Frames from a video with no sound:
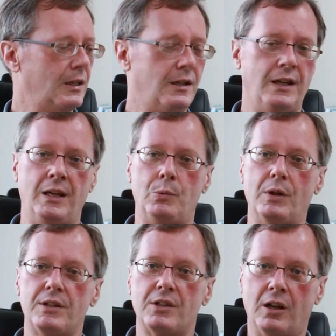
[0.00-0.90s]
And what
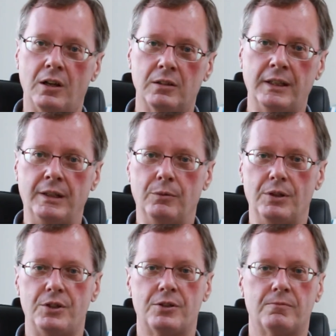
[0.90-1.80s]
is a
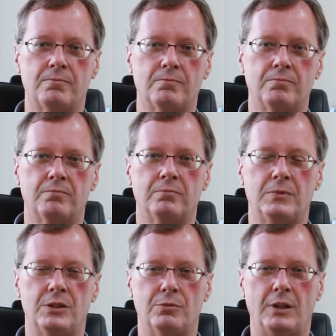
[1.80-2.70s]
language?
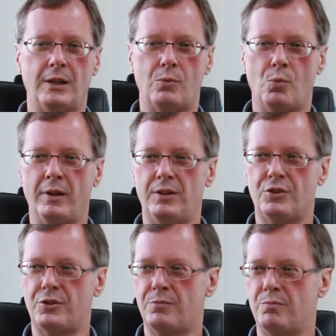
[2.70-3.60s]
So what
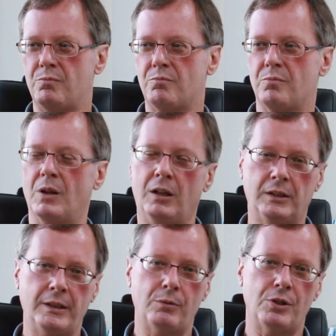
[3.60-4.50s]
is a
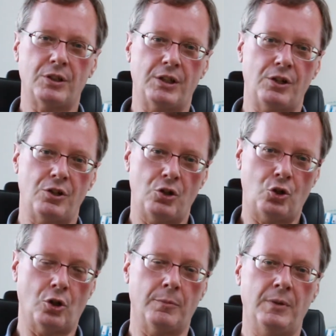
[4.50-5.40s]
language like
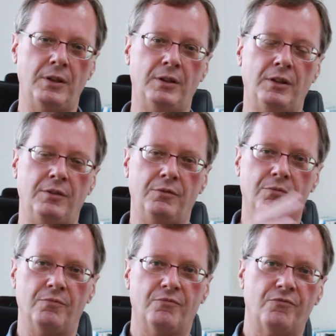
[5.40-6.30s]
German and
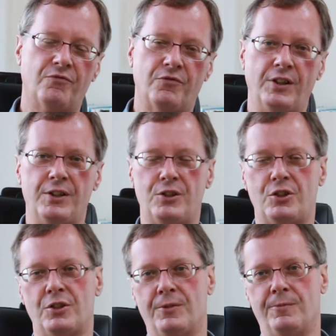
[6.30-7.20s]

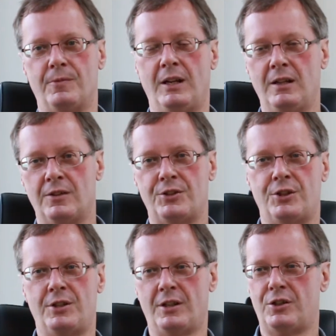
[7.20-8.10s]
French and English
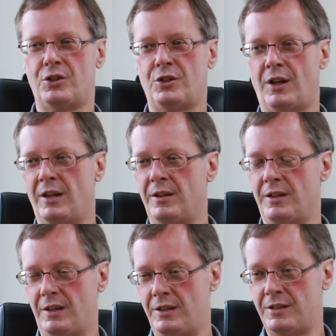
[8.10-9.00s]
and Dutch? And
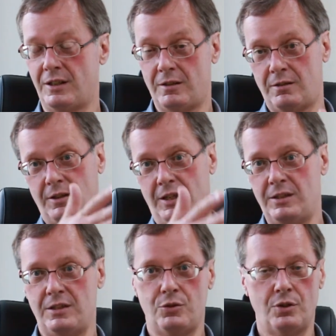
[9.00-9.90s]
is it
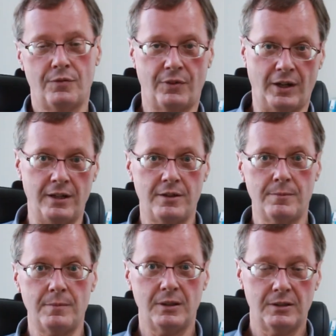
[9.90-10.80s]
easy to divide
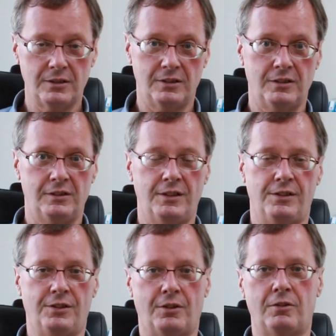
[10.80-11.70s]
them?
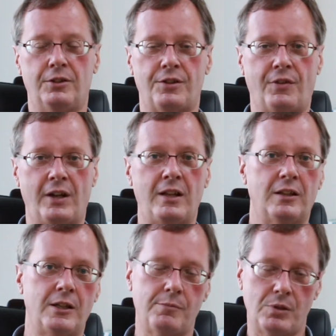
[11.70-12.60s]
Is there a clear dividing
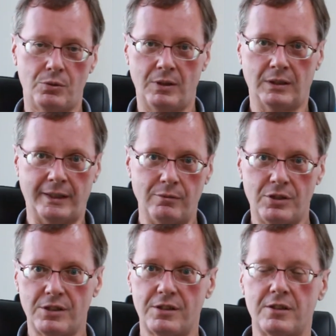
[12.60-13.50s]
line between
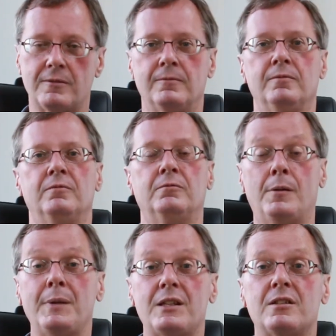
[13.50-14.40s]
languages? What
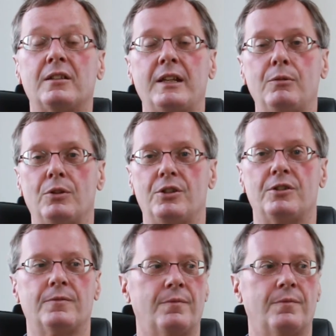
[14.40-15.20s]
makes a language?